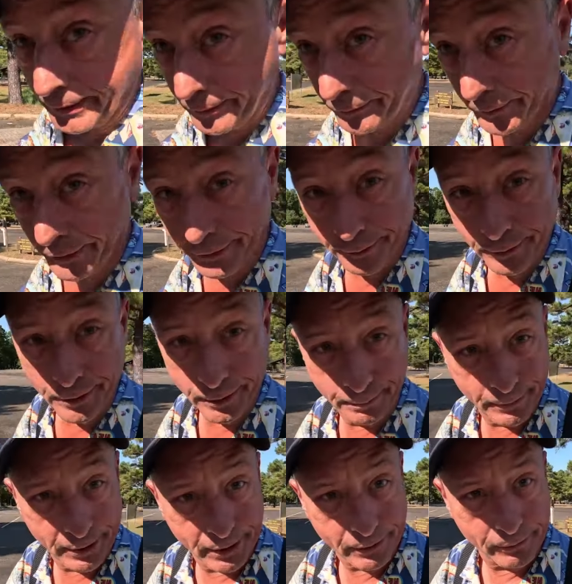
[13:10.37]
And when you
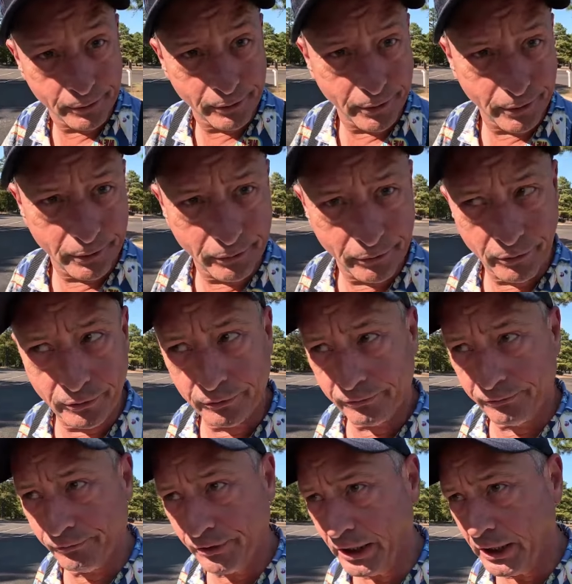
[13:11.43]
come back with all those
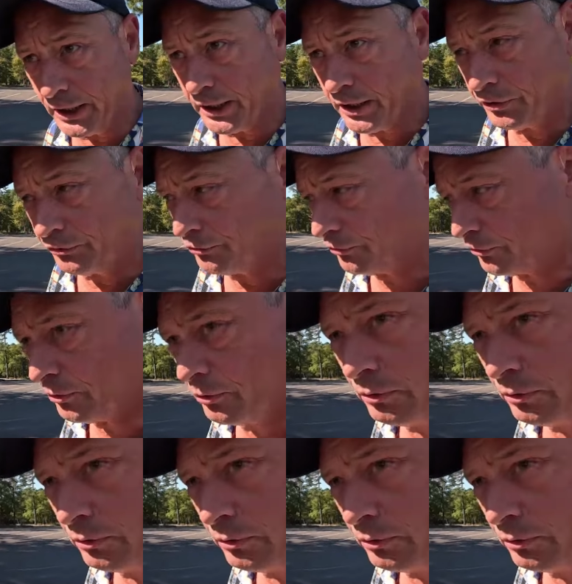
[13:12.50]
fish,